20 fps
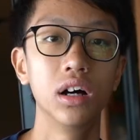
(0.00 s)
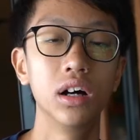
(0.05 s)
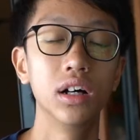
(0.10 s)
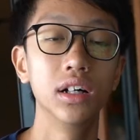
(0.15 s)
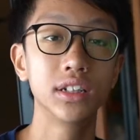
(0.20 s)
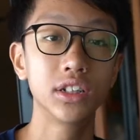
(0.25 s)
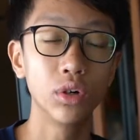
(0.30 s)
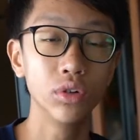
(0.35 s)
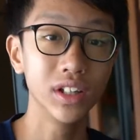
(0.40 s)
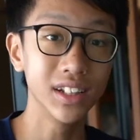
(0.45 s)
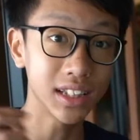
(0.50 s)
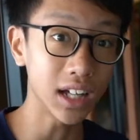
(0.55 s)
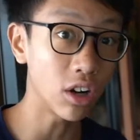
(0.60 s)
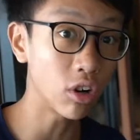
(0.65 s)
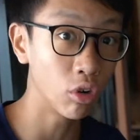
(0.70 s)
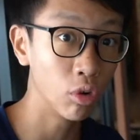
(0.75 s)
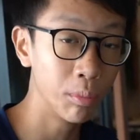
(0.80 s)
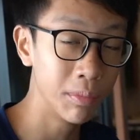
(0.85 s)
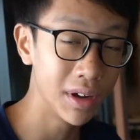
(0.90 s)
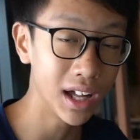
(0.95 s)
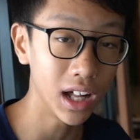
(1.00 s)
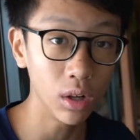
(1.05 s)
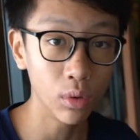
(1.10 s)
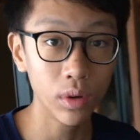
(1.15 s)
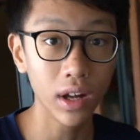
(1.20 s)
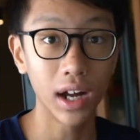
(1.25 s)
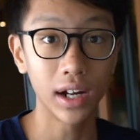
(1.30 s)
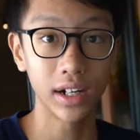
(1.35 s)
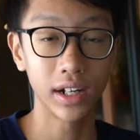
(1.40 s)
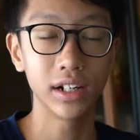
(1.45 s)
Uh, so the Taco Bell
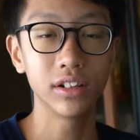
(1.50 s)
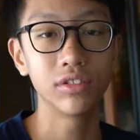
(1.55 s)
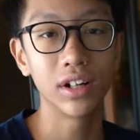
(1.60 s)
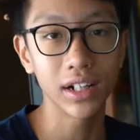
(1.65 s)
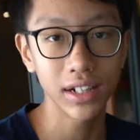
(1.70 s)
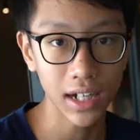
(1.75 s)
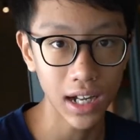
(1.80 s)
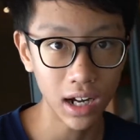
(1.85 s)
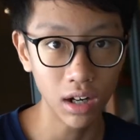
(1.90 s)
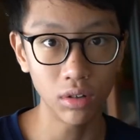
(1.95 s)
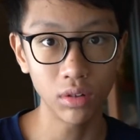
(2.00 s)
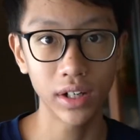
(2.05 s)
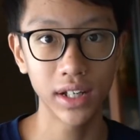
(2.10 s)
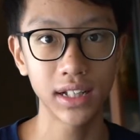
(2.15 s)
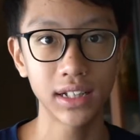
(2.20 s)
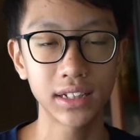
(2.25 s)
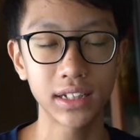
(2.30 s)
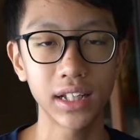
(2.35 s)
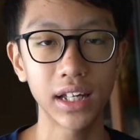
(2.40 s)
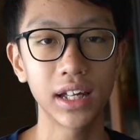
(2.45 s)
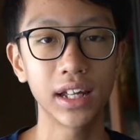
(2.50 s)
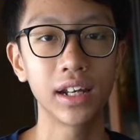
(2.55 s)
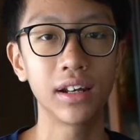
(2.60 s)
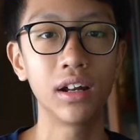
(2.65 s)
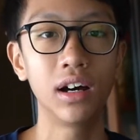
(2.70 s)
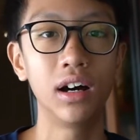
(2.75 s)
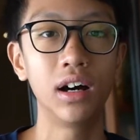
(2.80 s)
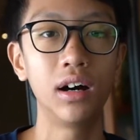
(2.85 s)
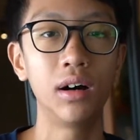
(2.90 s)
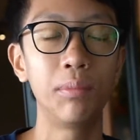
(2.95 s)
we are in right now is in
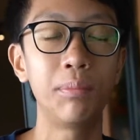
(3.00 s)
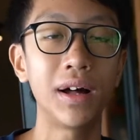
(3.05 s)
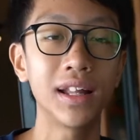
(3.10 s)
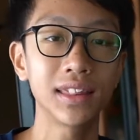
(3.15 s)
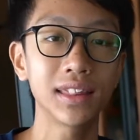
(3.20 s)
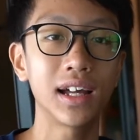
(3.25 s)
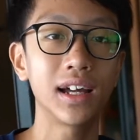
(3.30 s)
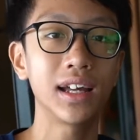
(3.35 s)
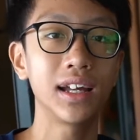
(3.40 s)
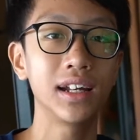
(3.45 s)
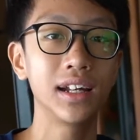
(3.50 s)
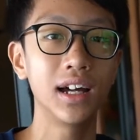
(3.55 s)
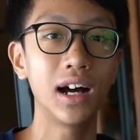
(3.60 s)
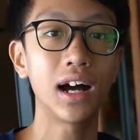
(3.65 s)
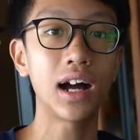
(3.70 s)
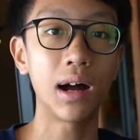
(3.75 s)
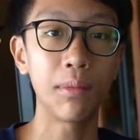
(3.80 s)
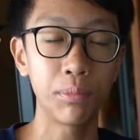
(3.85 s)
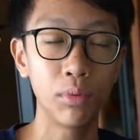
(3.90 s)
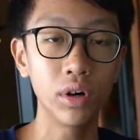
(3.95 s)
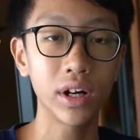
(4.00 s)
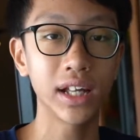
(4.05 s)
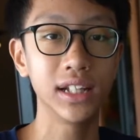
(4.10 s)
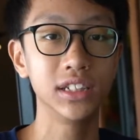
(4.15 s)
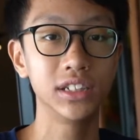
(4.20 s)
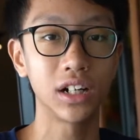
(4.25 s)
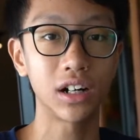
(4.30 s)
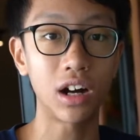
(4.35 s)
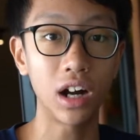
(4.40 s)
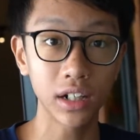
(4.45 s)
uh, Pantai Indah Kapuk
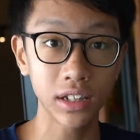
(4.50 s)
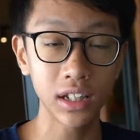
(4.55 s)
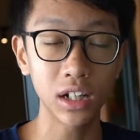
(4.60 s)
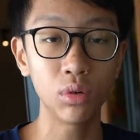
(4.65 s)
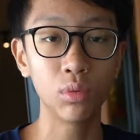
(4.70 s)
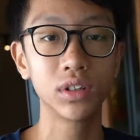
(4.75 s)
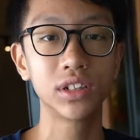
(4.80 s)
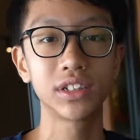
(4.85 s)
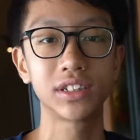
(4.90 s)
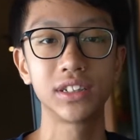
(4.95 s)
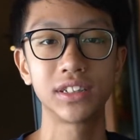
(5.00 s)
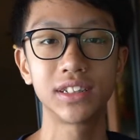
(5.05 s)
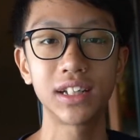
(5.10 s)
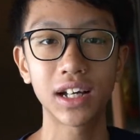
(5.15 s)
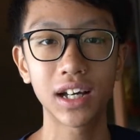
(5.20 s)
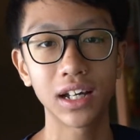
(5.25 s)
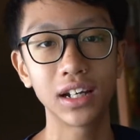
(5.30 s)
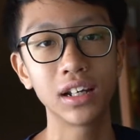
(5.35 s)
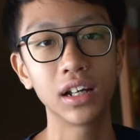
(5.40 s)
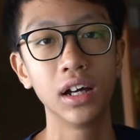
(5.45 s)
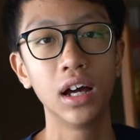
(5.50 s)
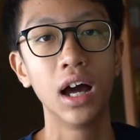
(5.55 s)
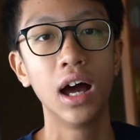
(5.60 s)
in Jakarta, which is the second